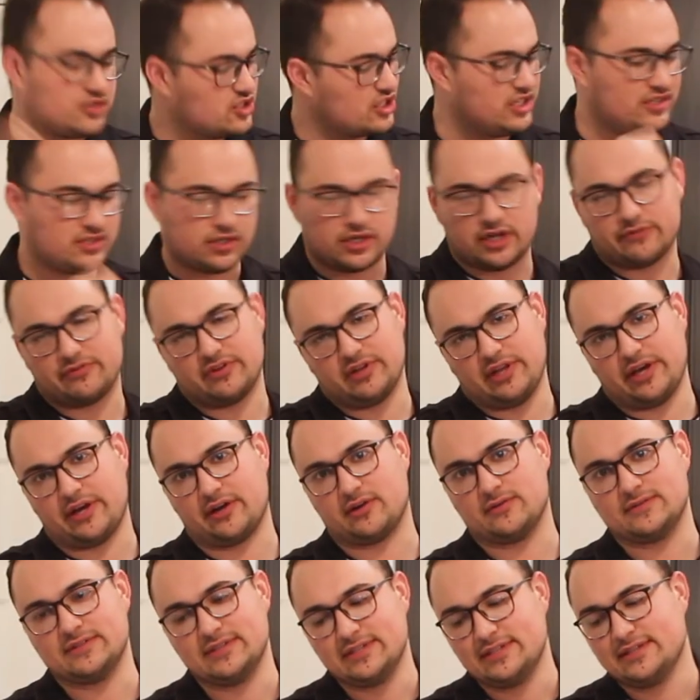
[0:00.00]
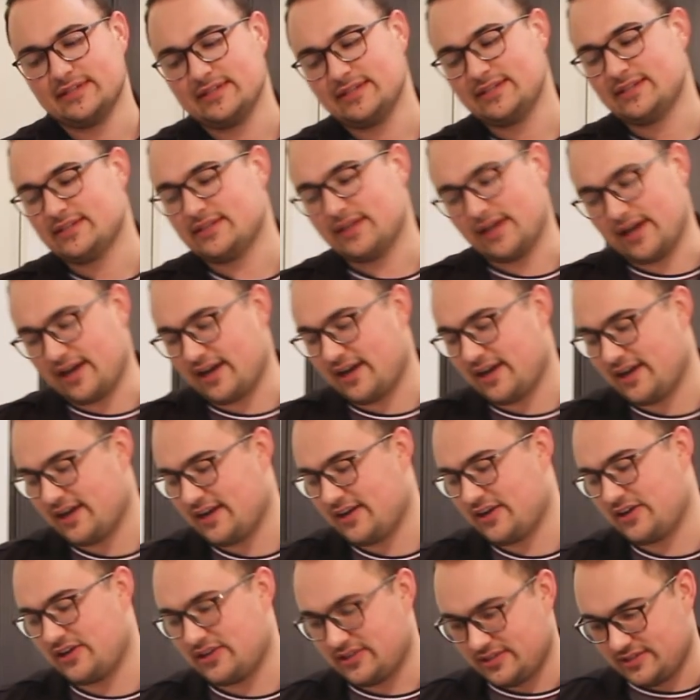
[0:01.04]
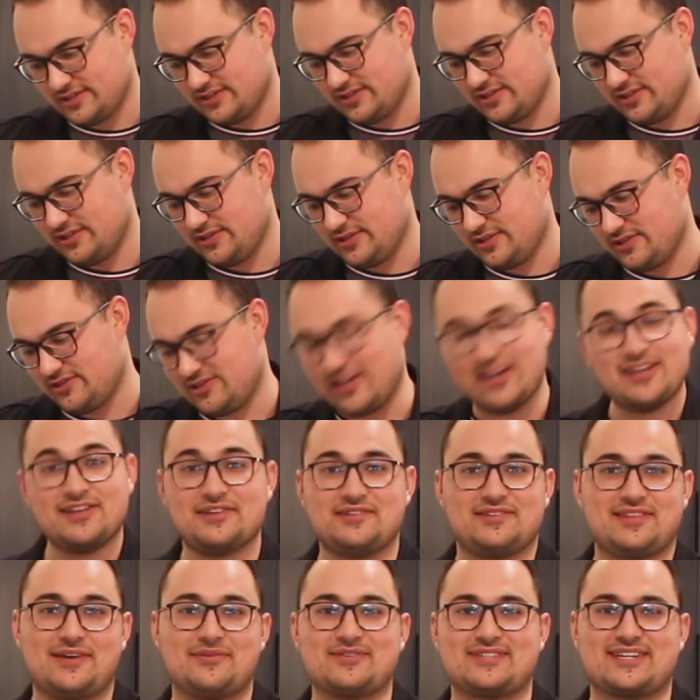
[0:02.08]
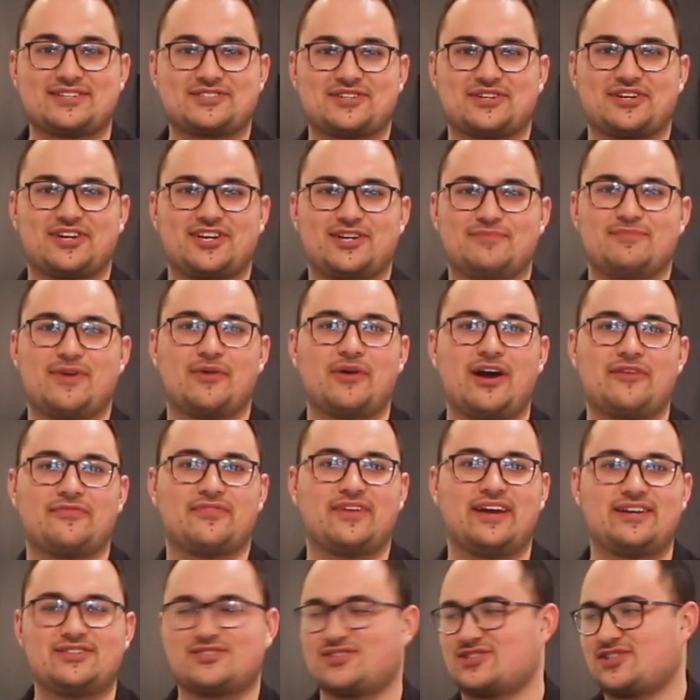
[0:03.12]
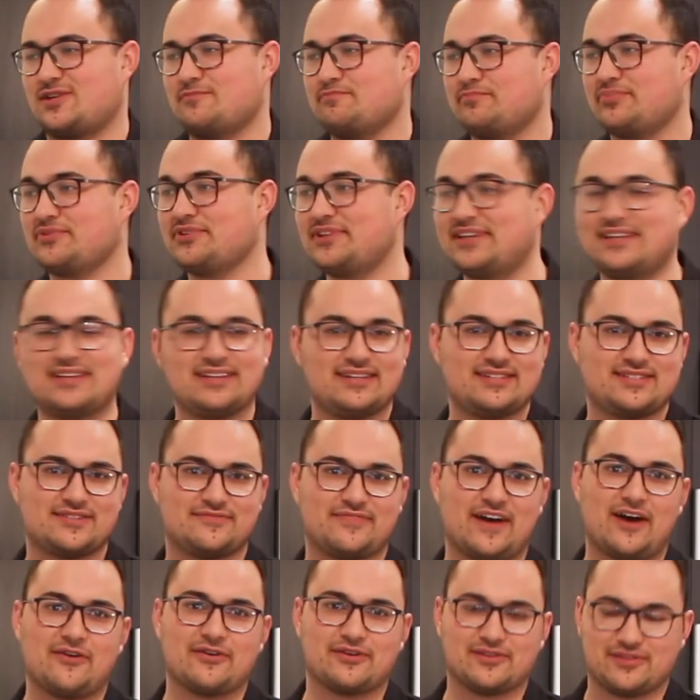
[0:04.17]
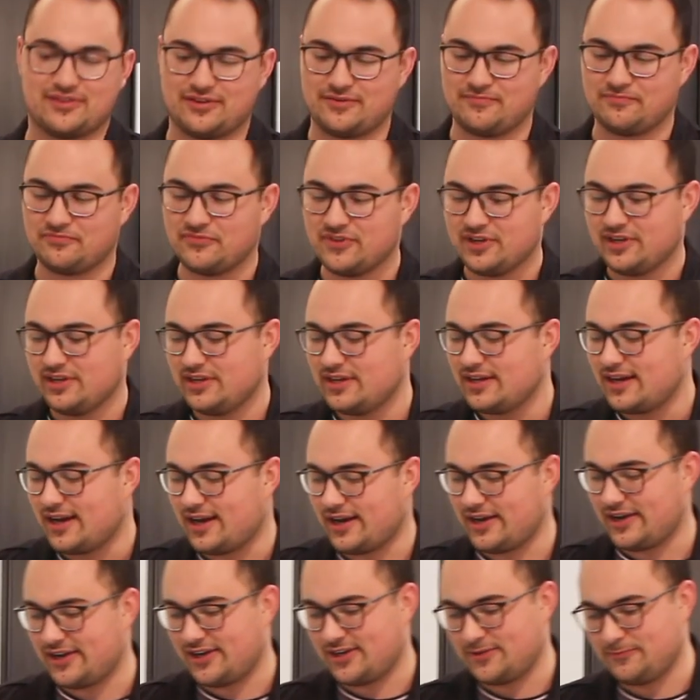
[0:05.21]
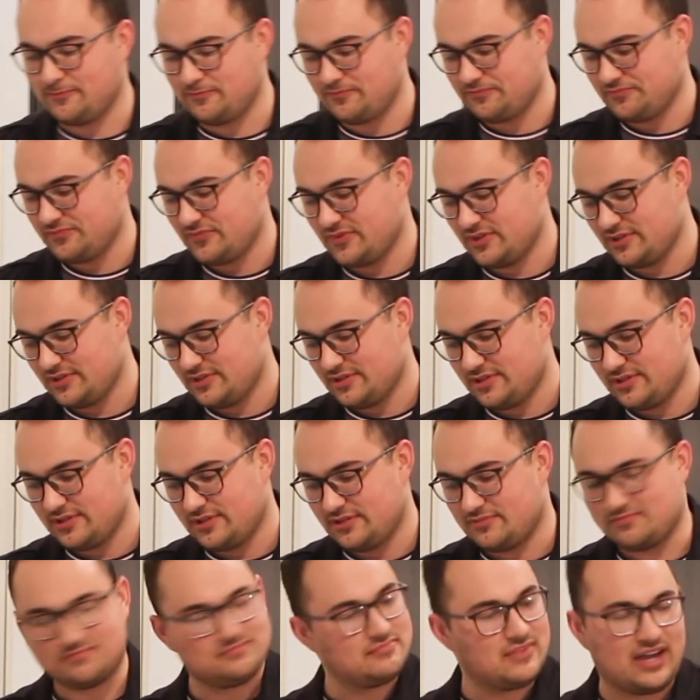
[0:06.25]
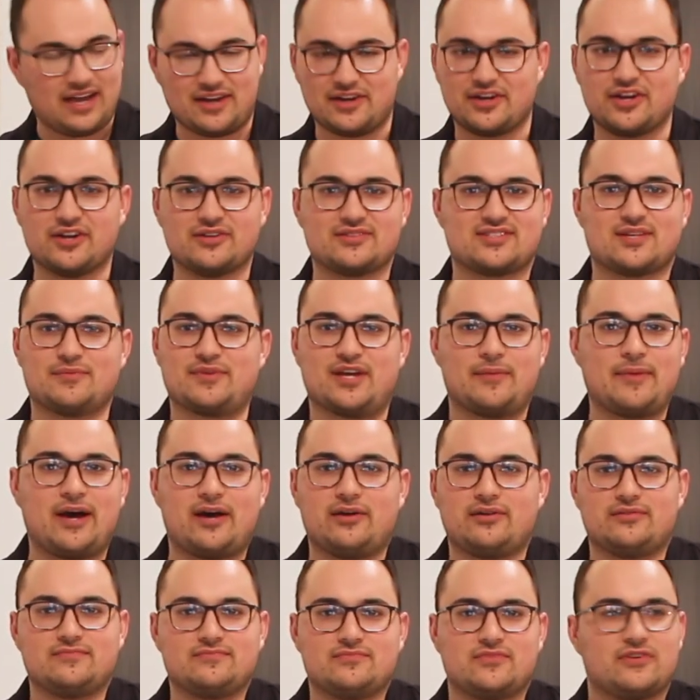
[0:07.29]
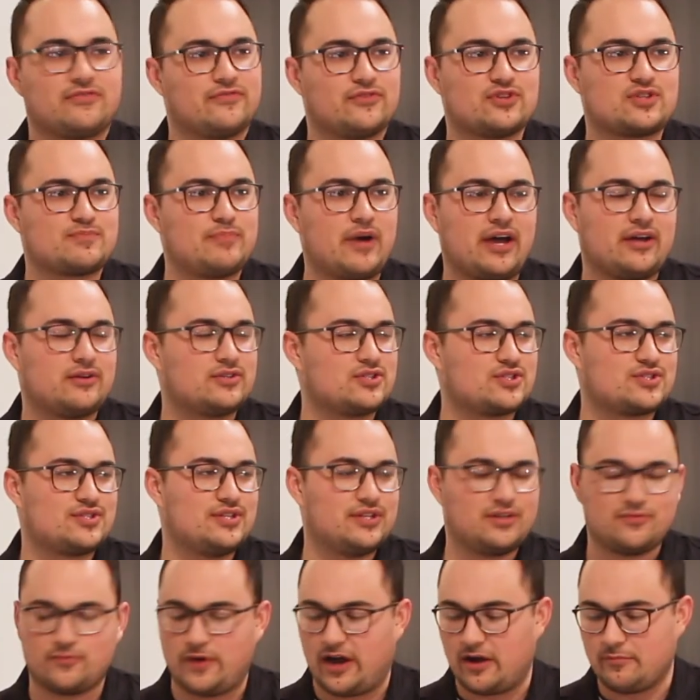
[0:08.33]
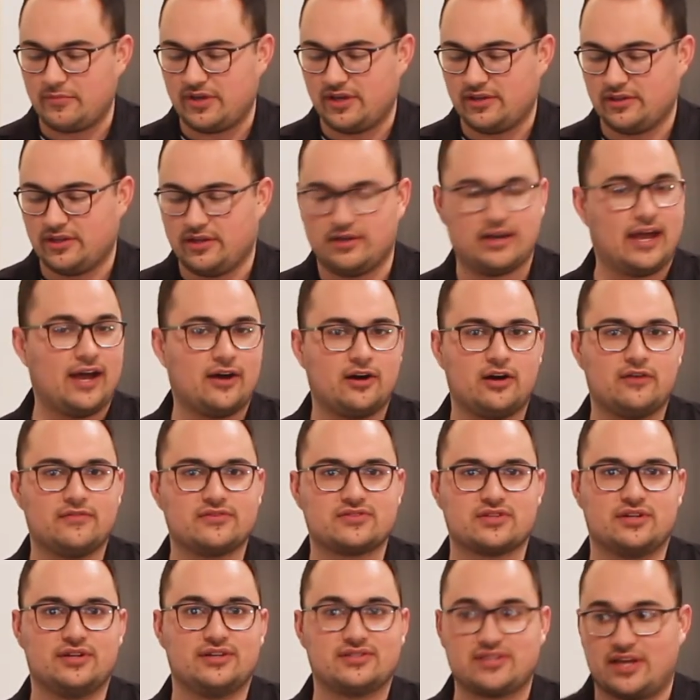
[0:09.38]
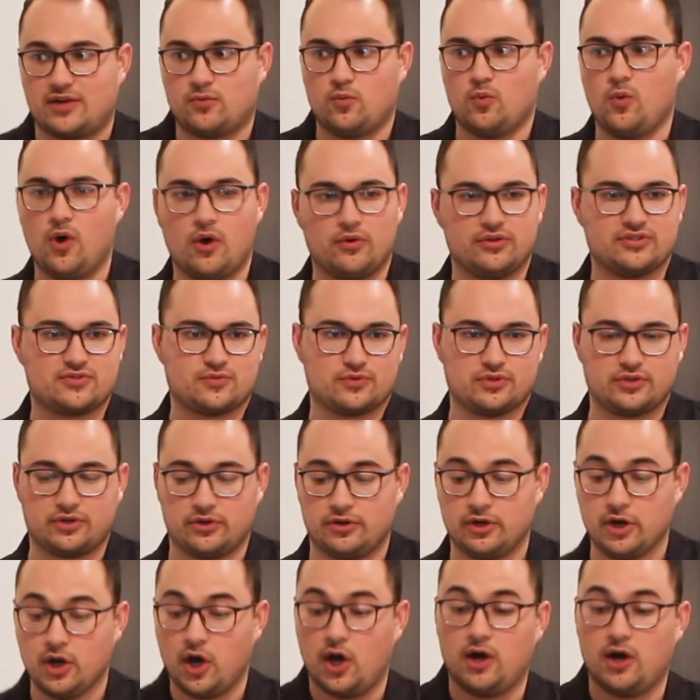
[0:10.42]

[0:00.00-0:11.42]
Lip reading: Cheese on every layer. That was actually good. My wife and I just completely devoured them. I don't know, something about the first bite just didn't wow me, and then now all of a sudden it's like, whoa, it's really good.